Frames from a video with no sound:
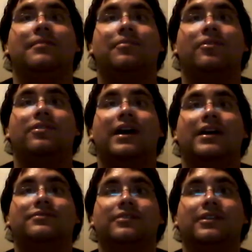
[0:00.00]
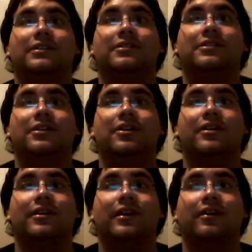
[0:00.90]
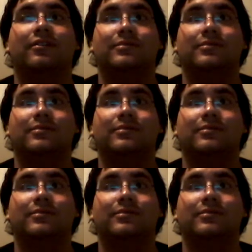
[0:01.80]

and both guys really looked good in here.